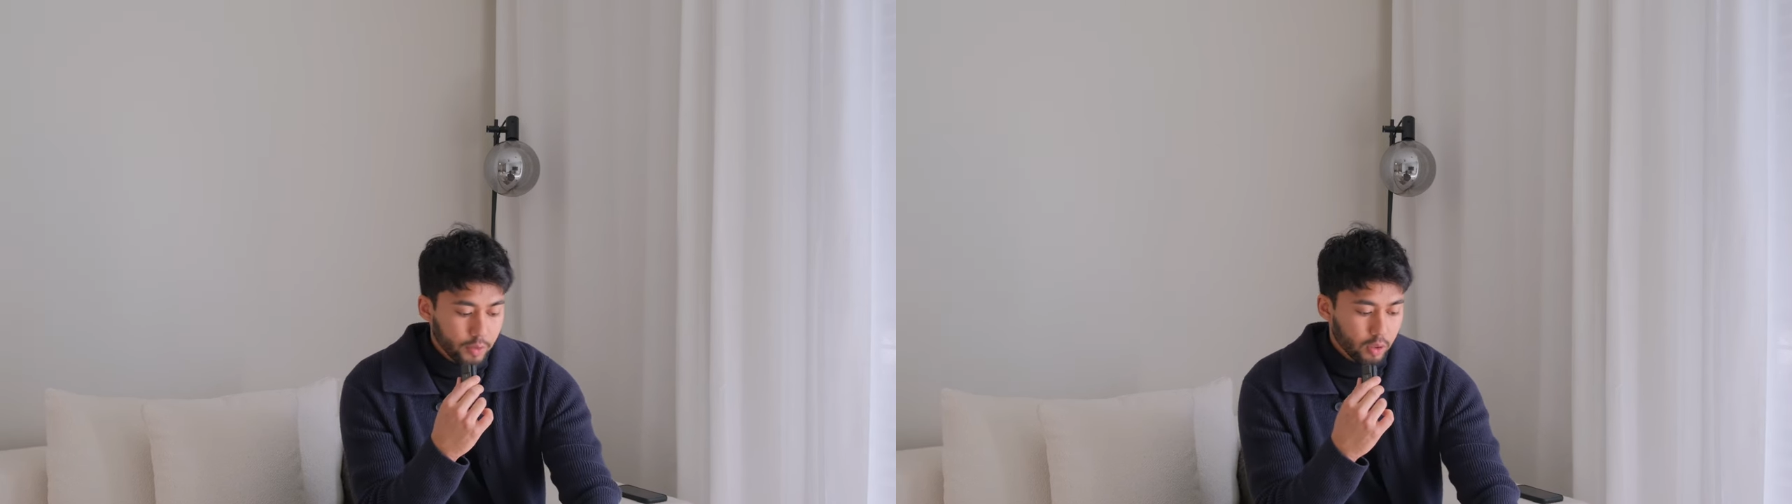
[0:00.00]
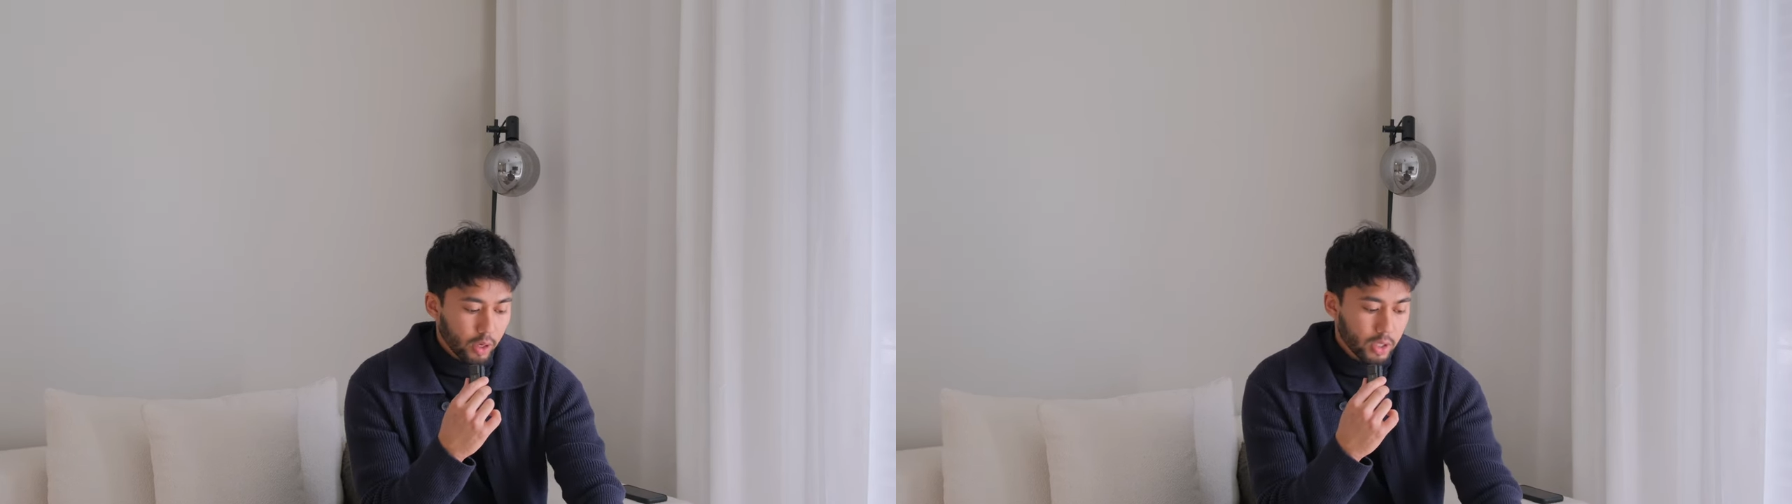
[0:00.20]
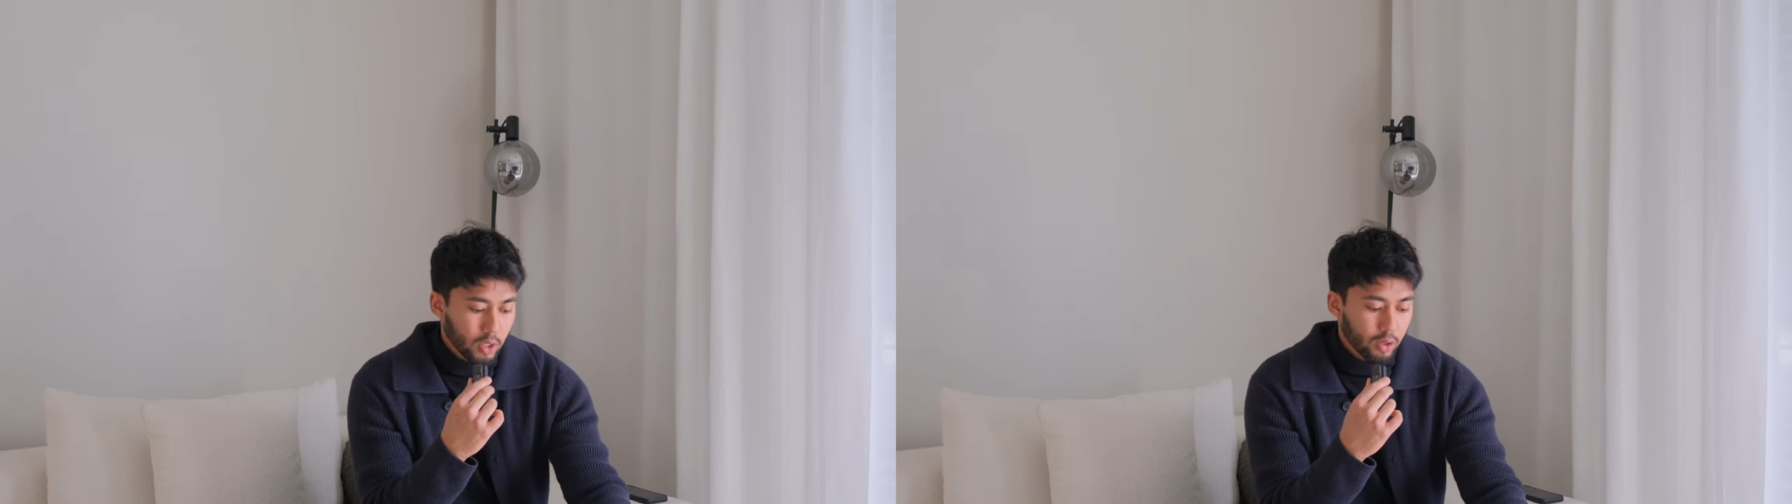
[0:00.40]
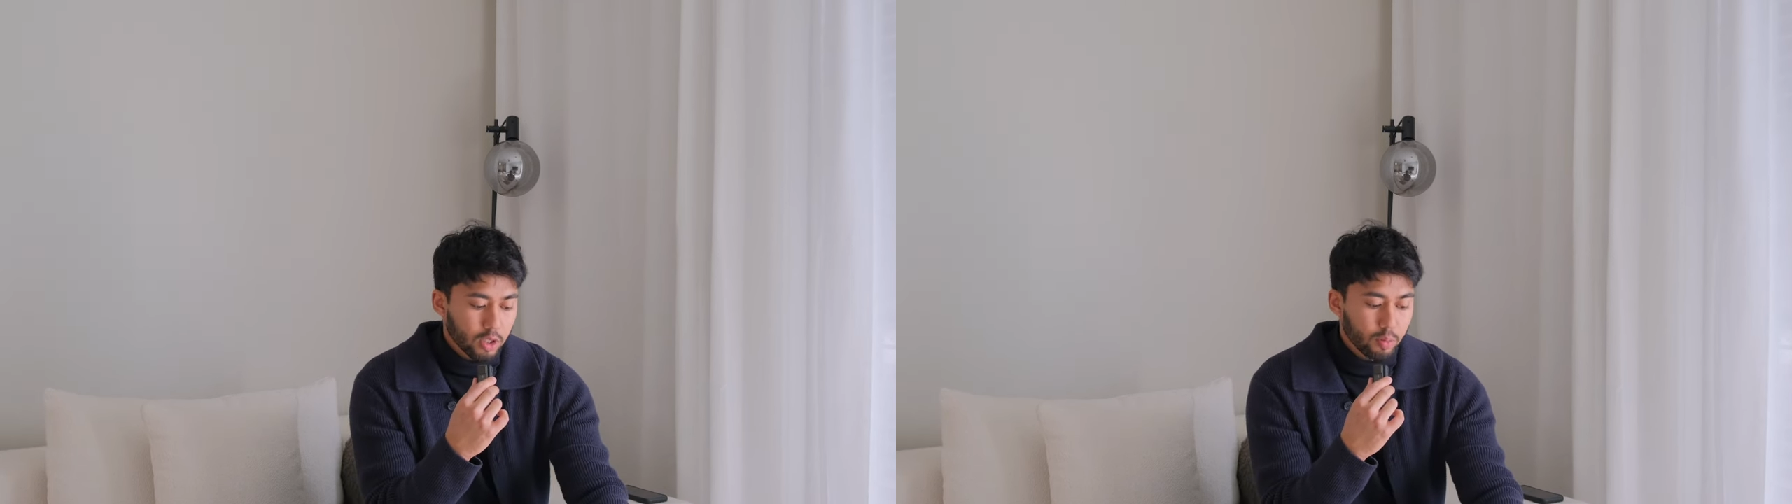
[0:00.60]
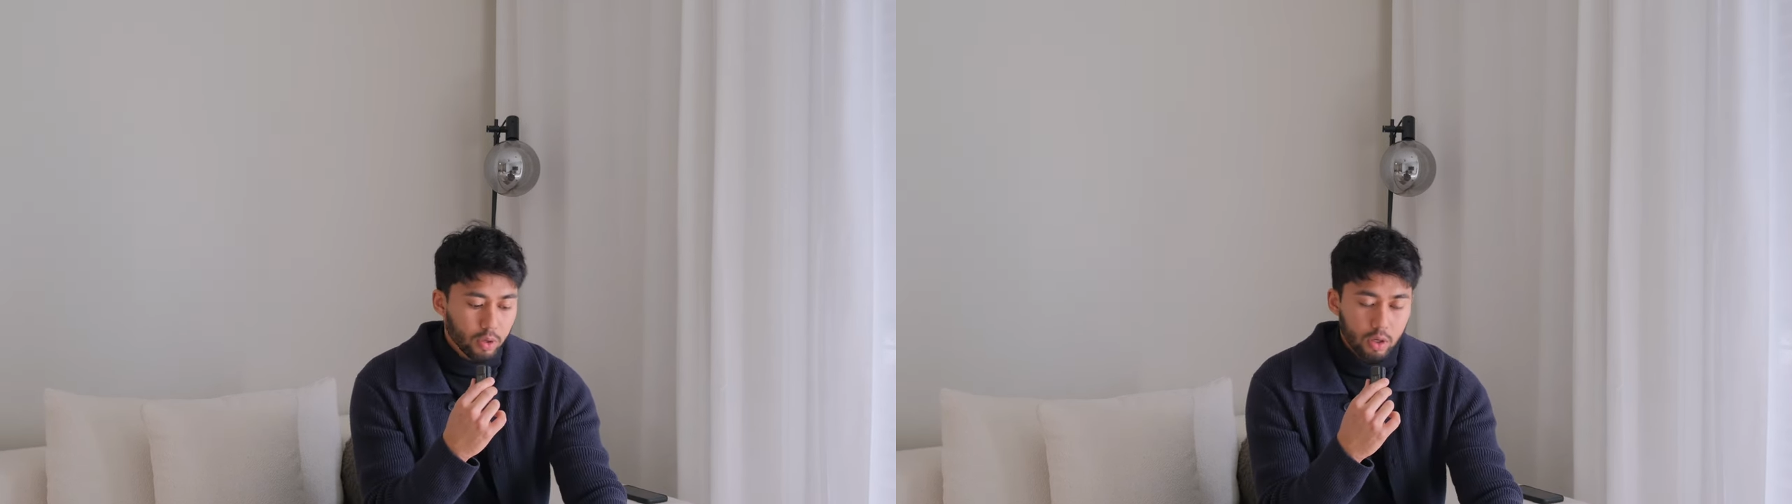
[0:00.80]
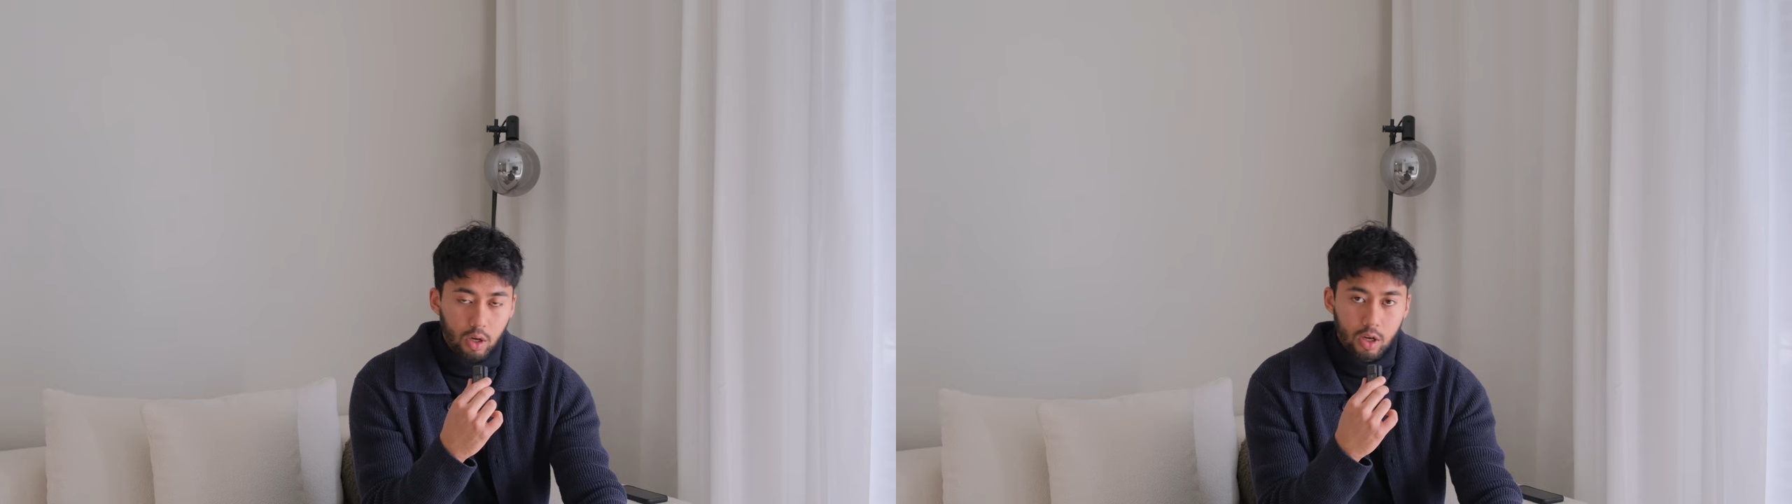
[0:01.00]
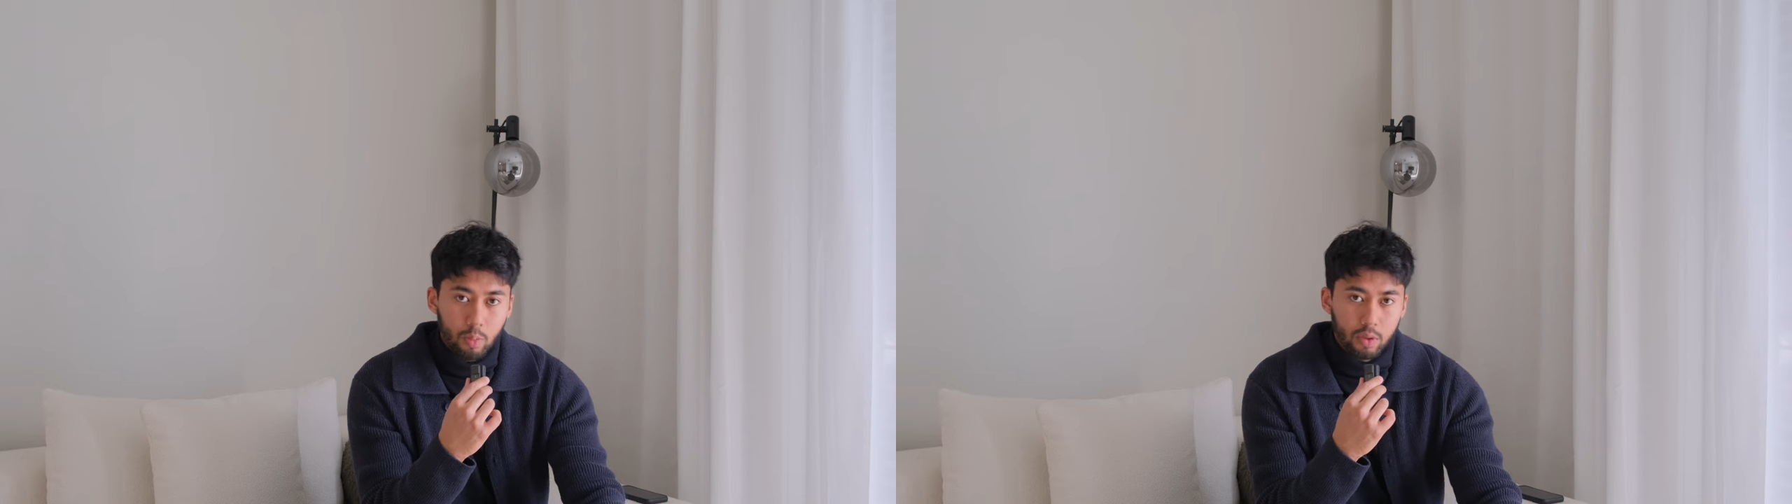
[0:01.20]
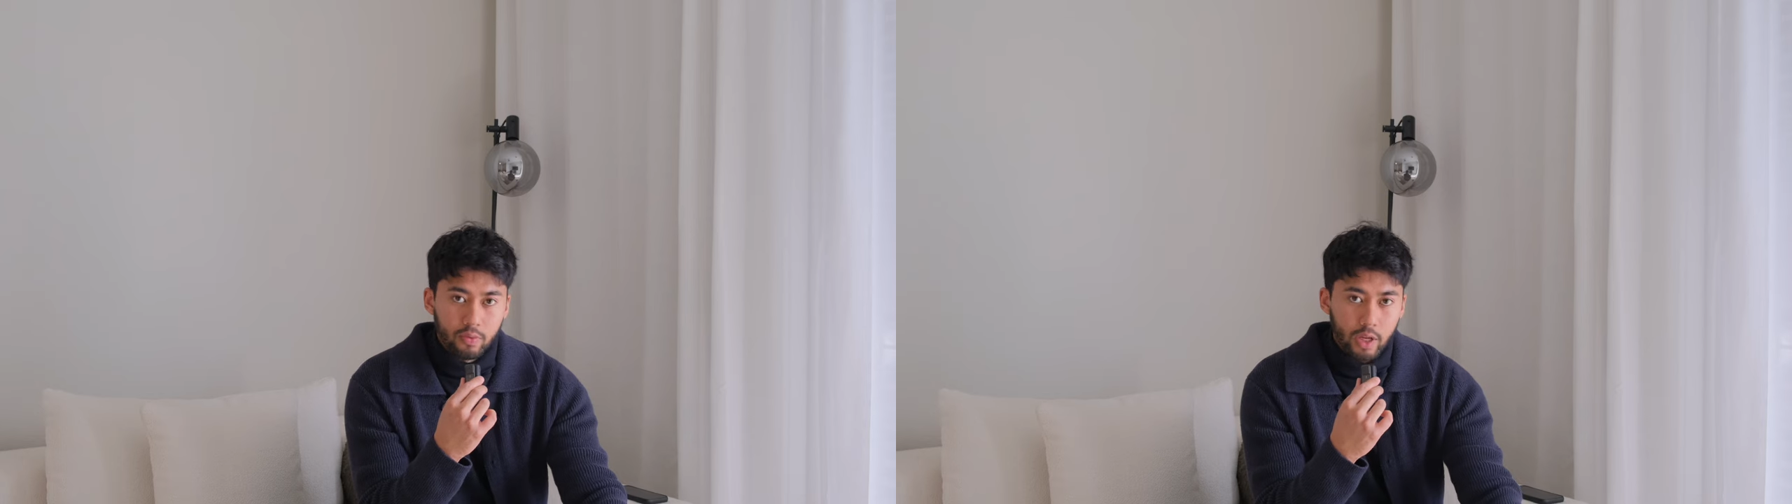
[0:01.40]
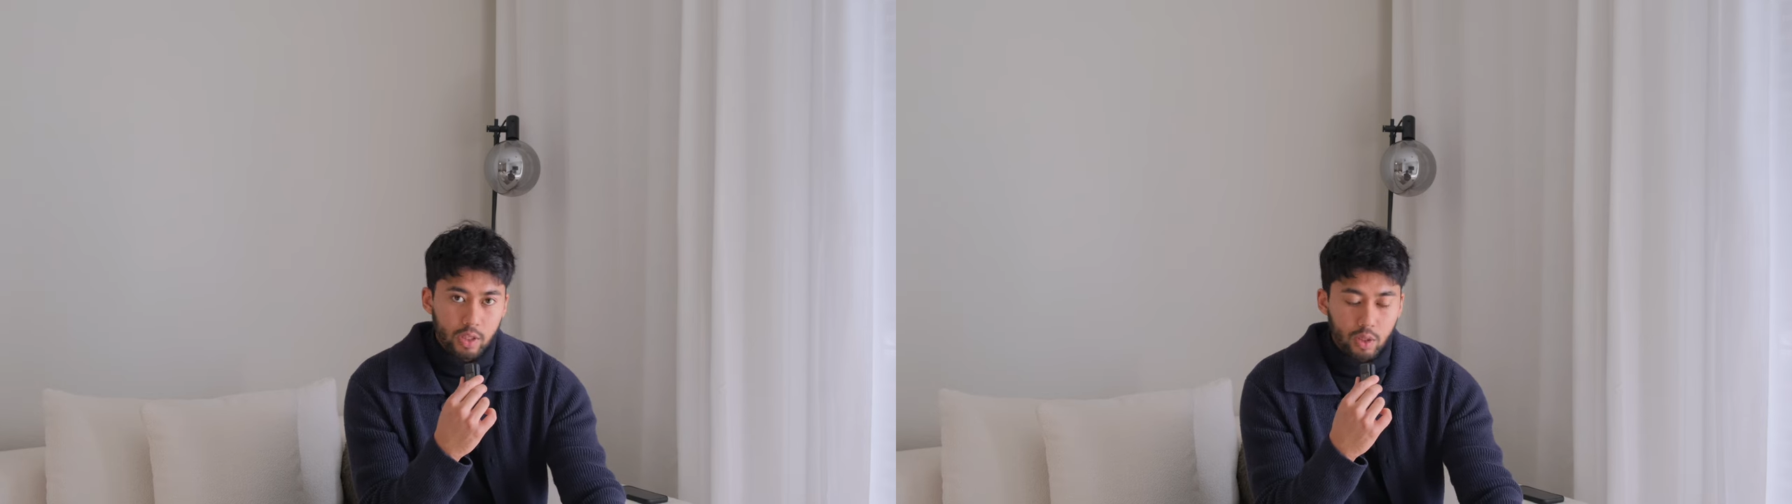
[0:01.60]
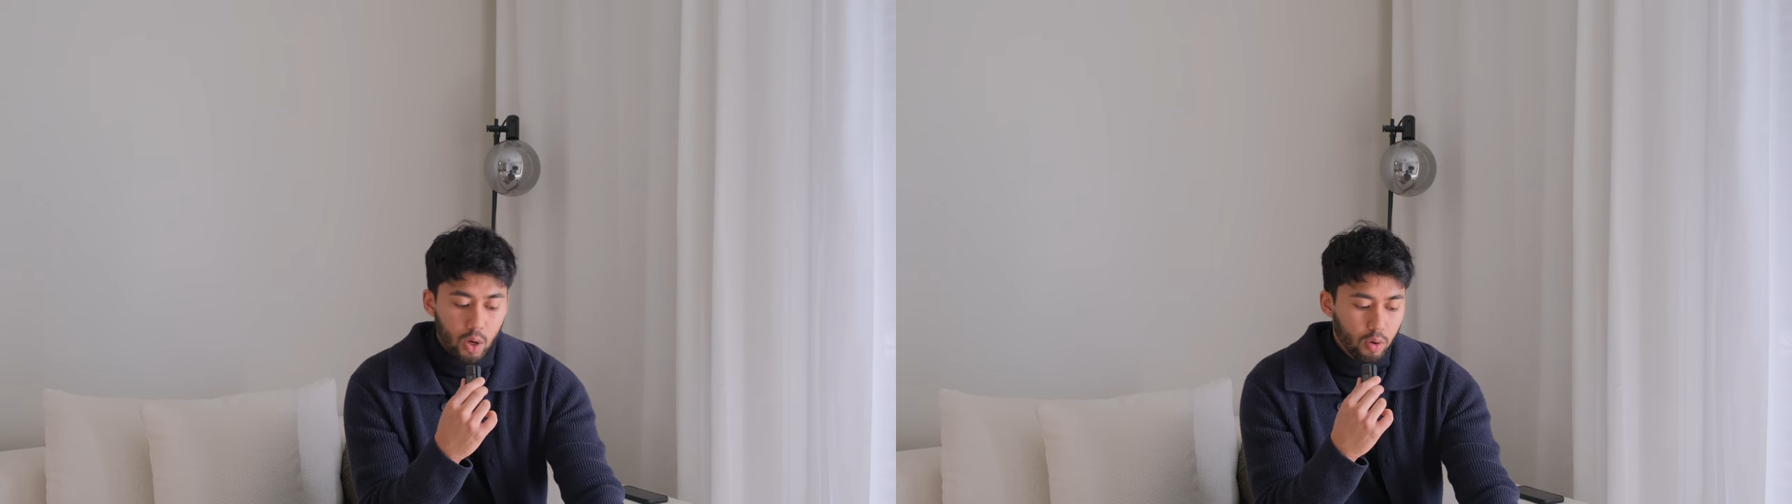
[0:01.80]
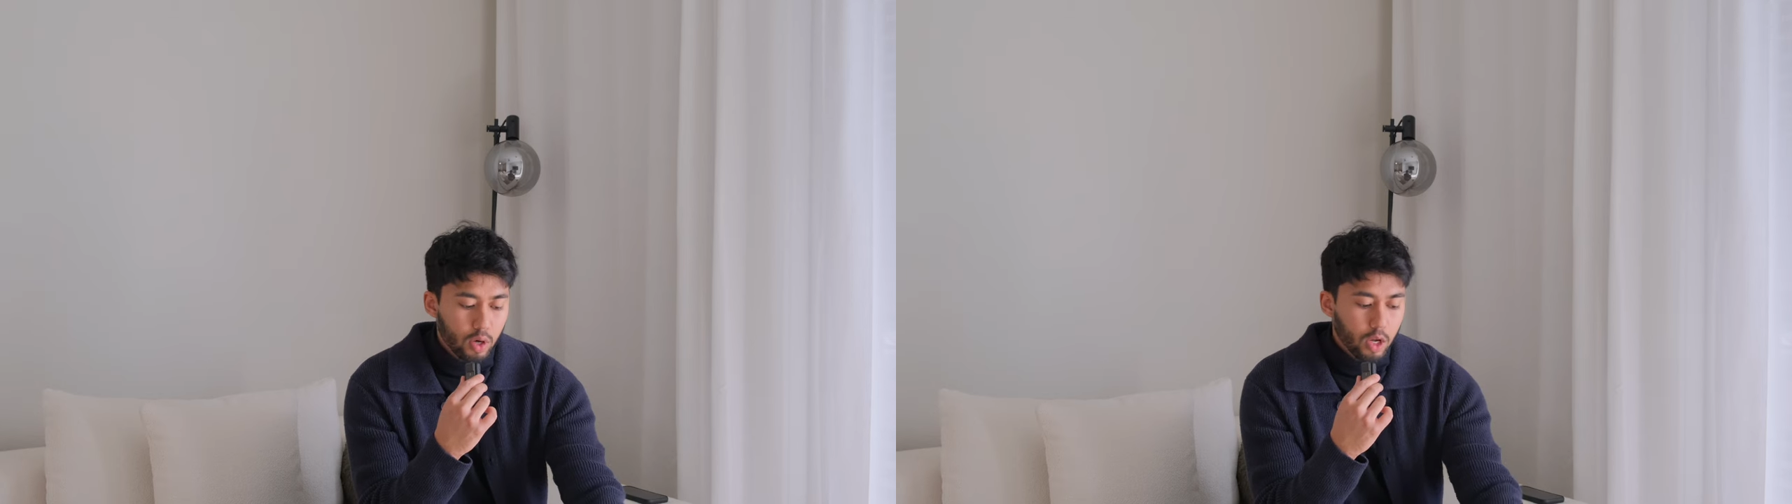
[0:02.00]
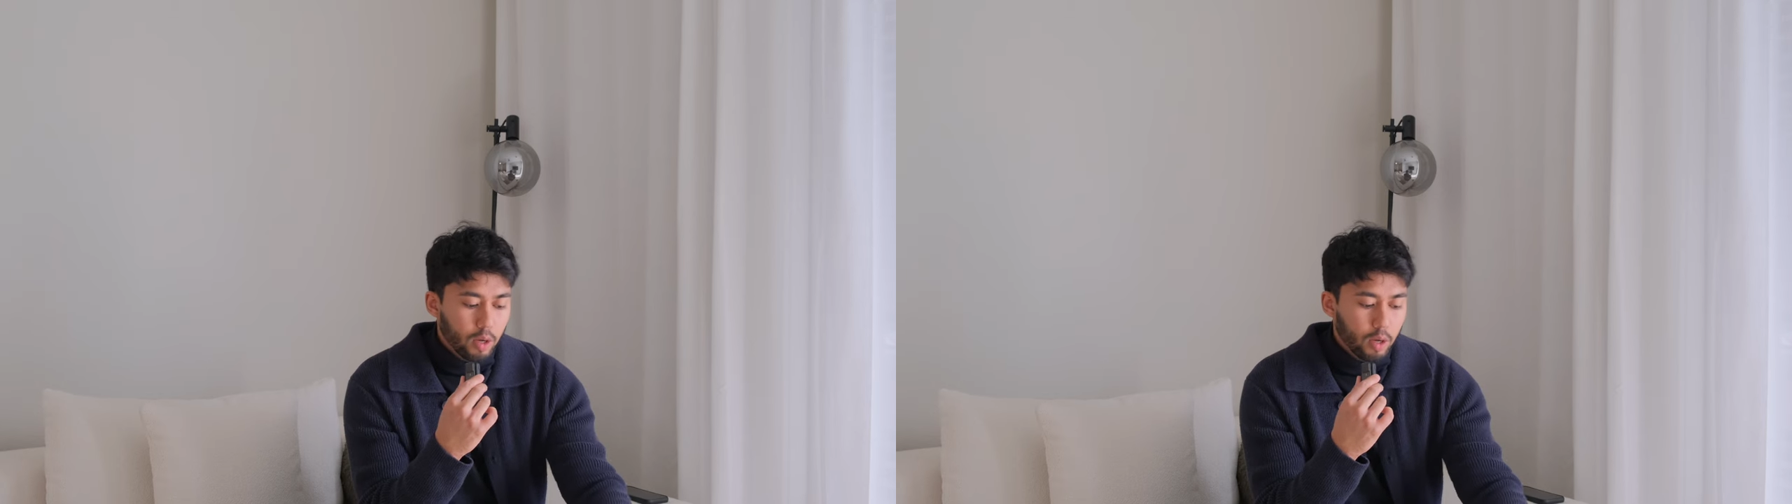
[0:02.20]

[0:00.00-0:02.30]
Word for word: So I started this book a couple of days ago,